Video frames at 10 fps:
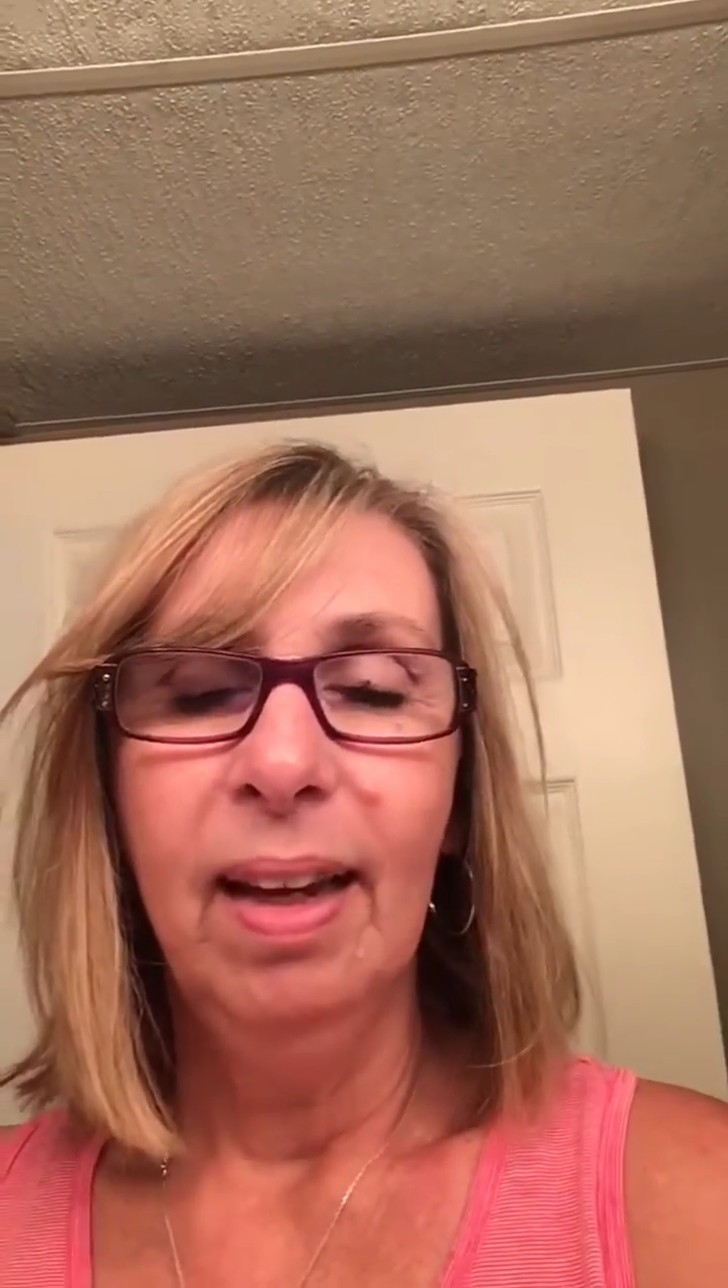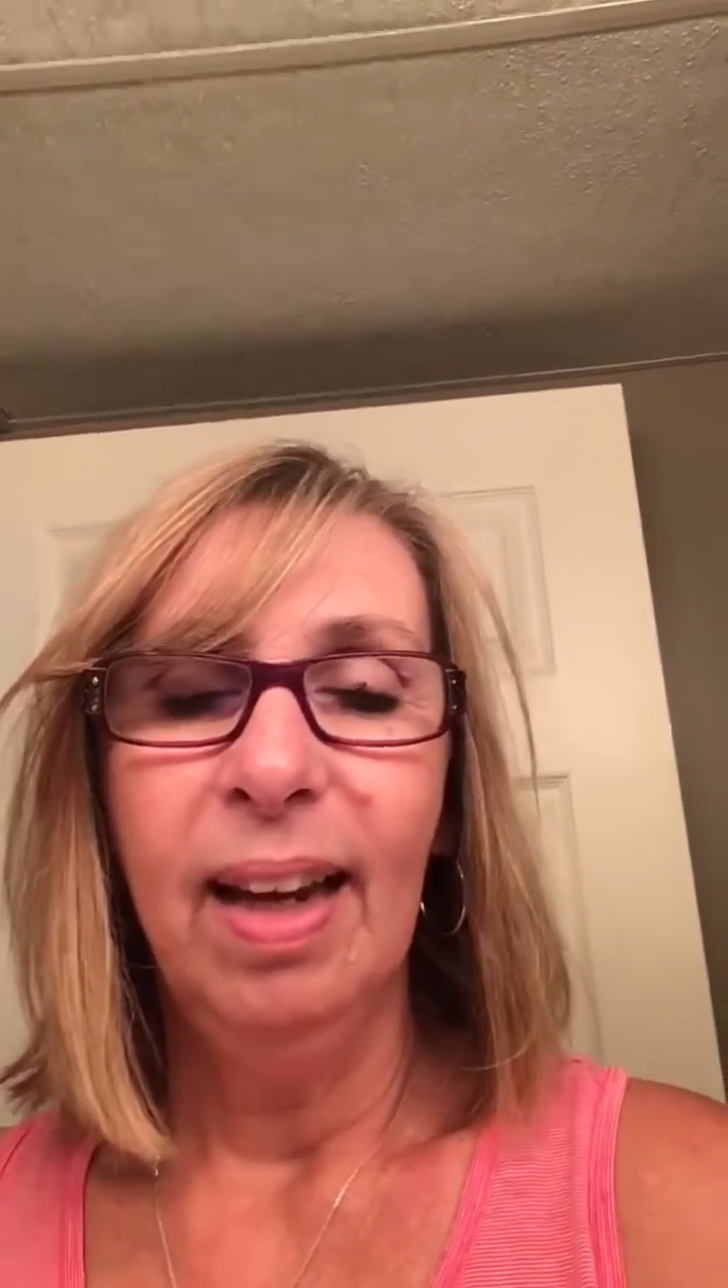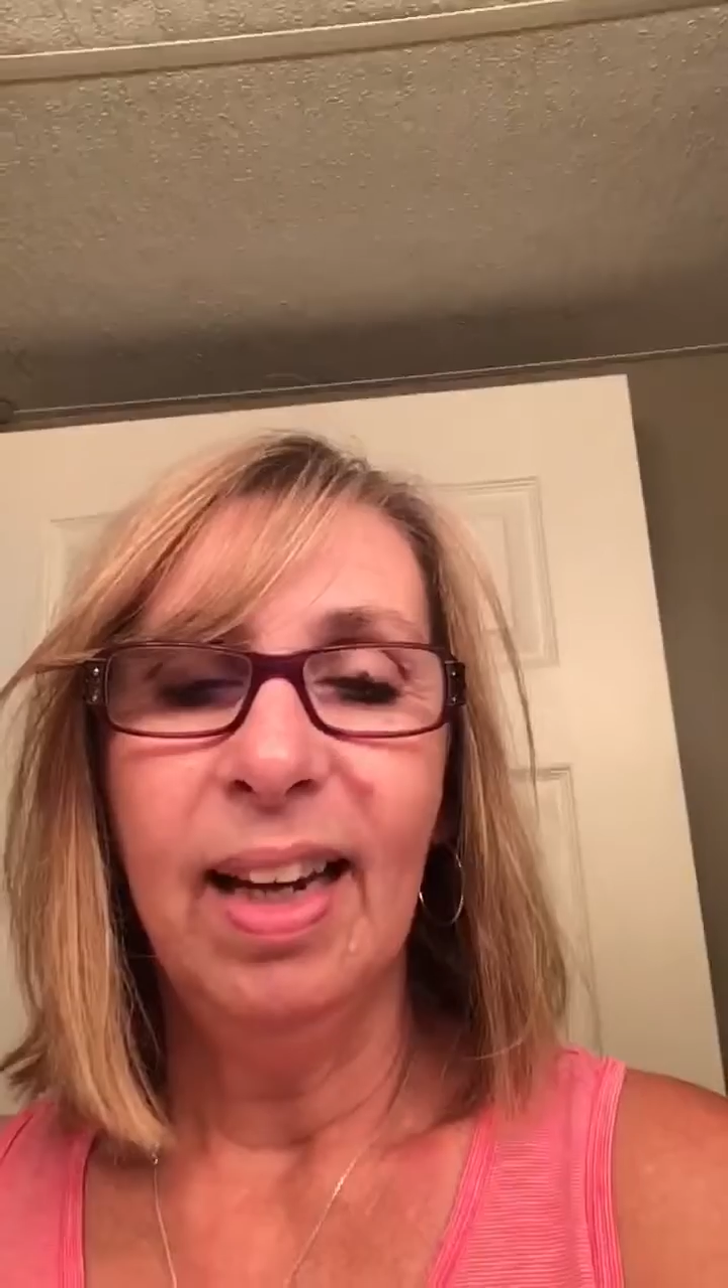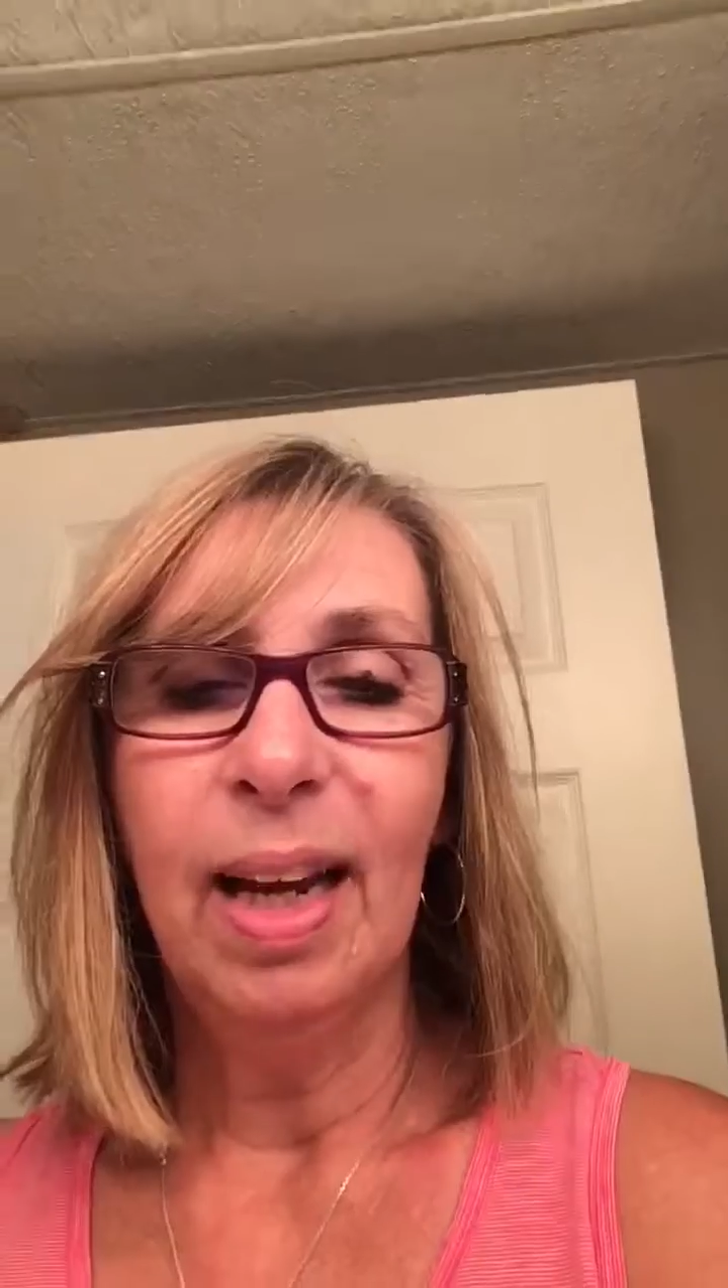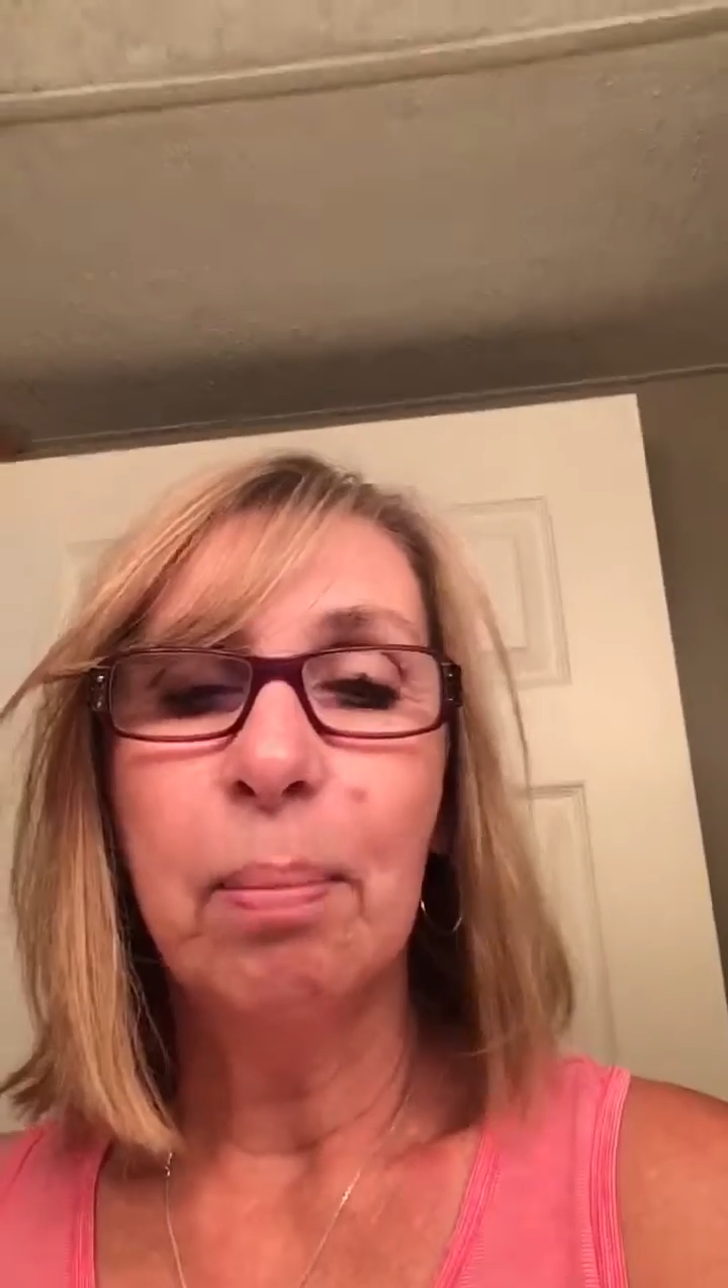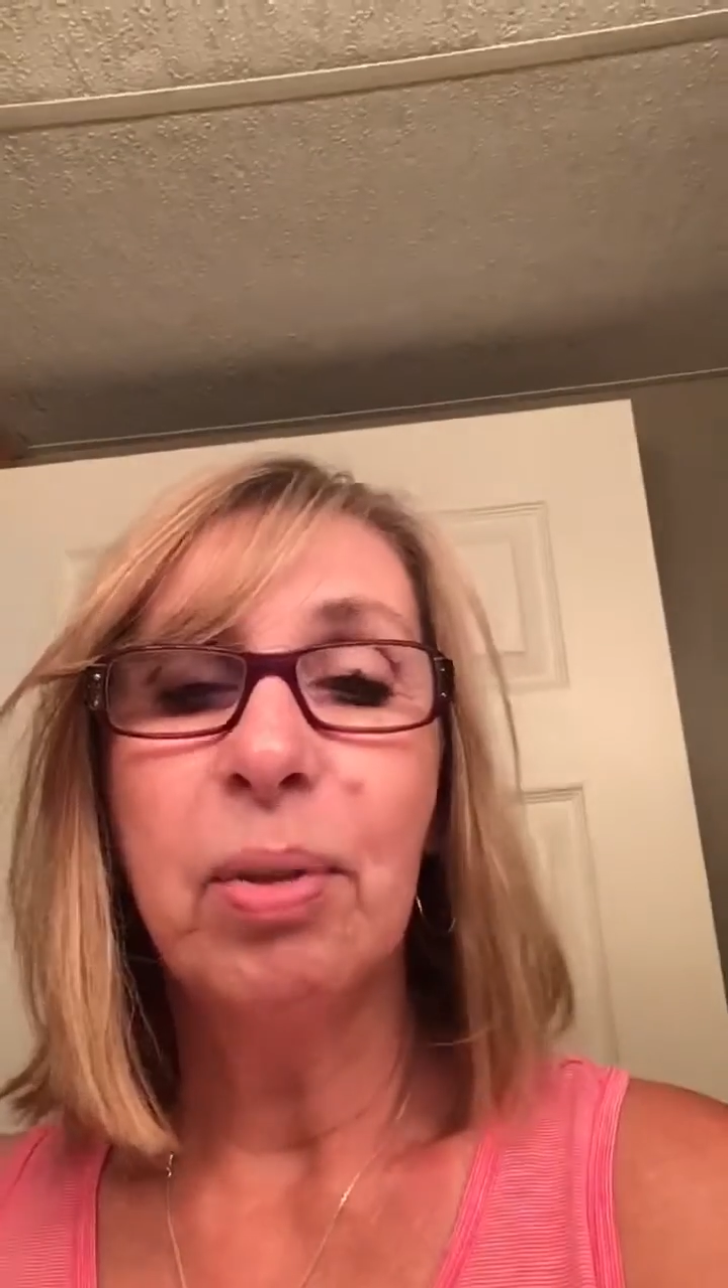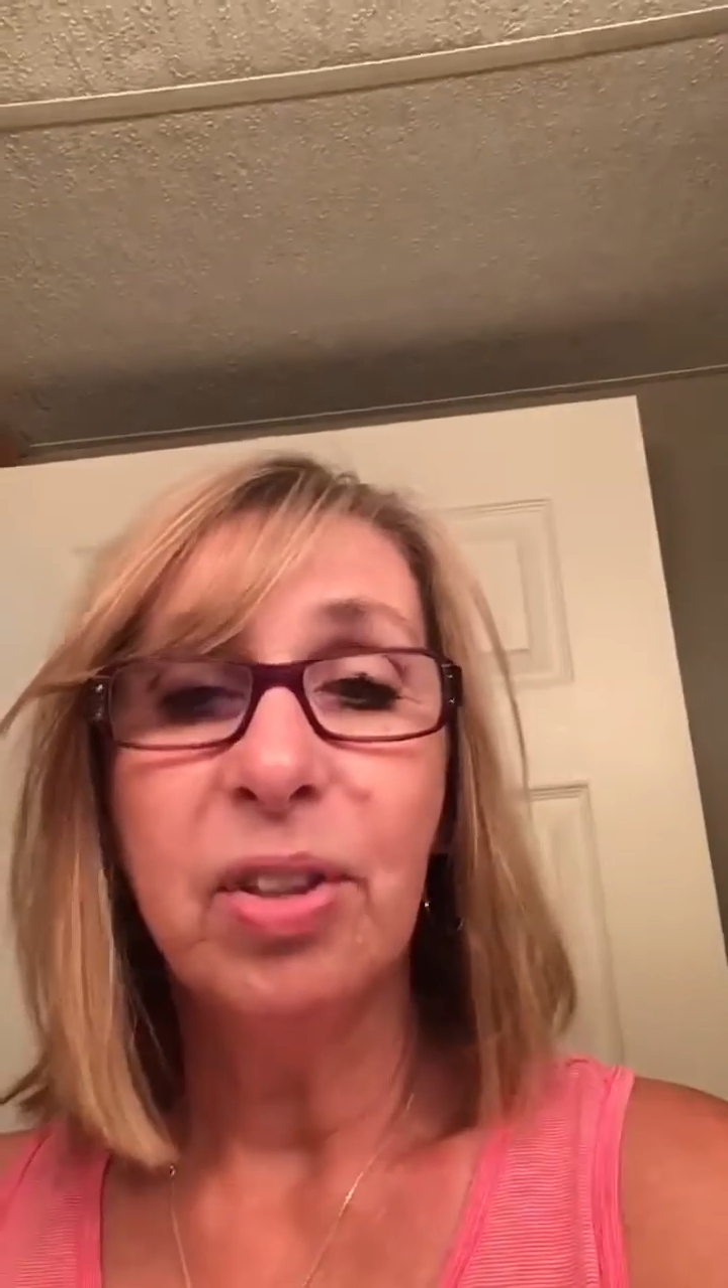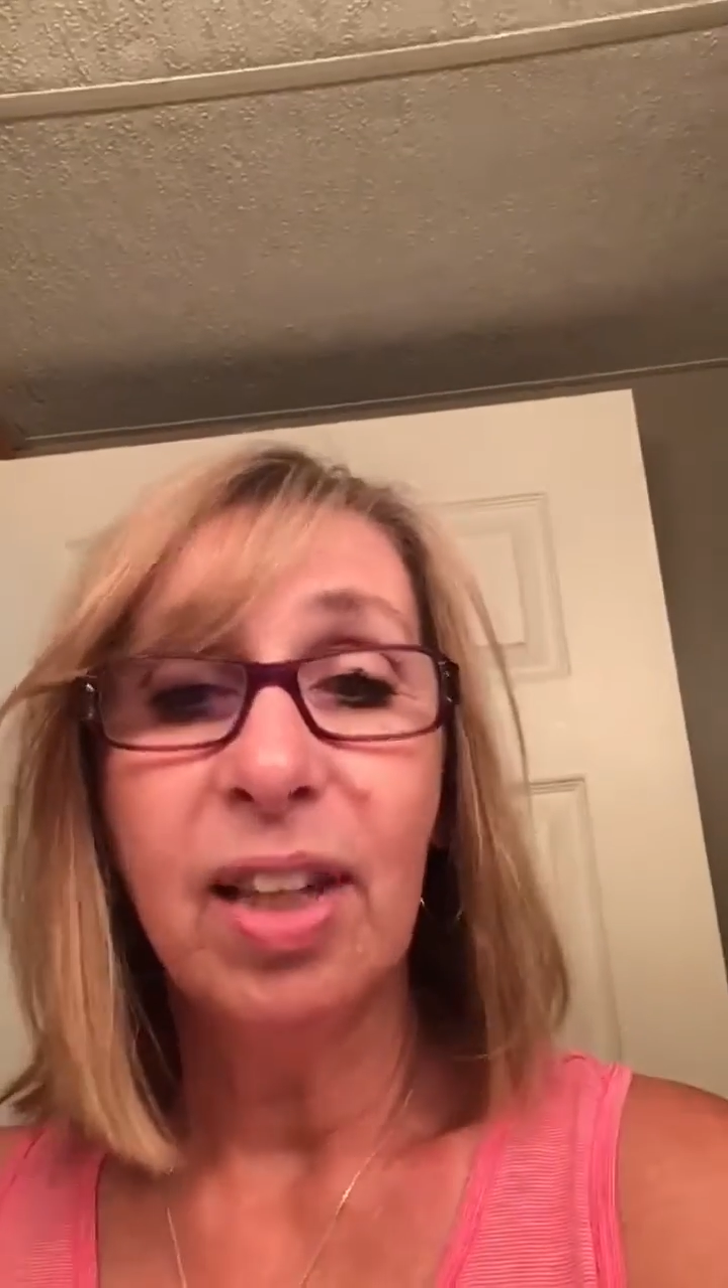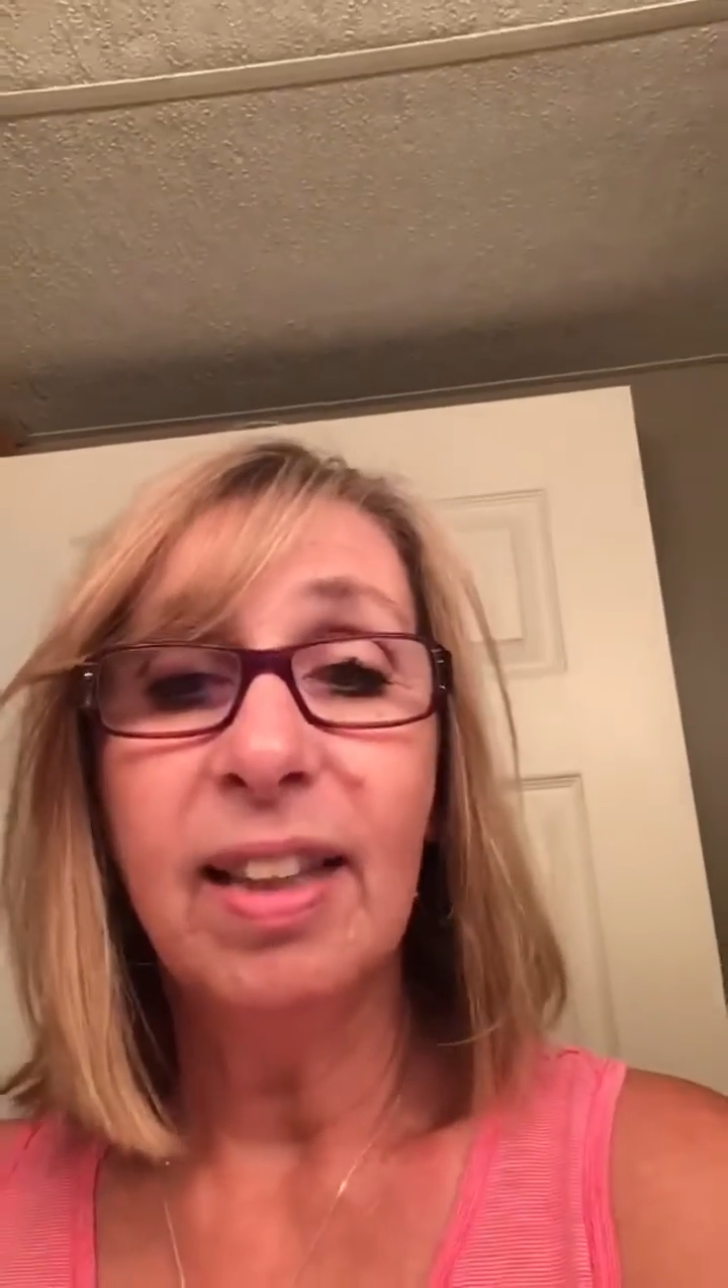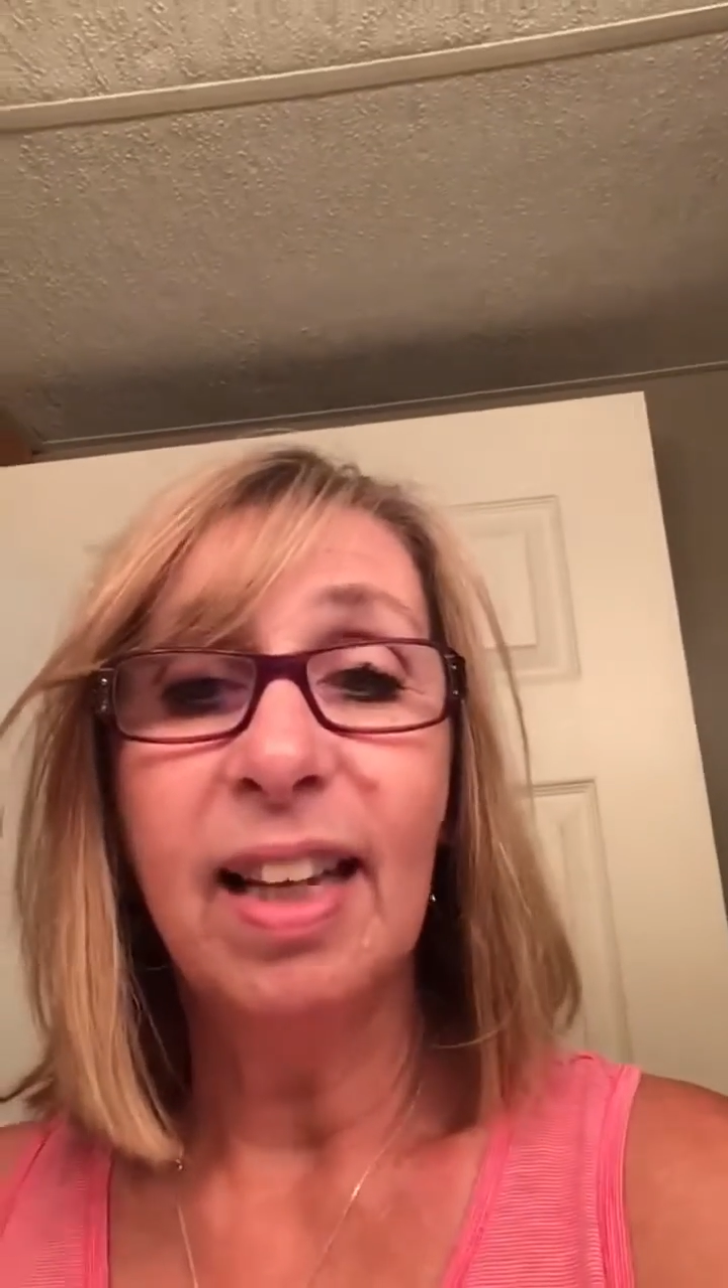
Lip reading: And I appreciate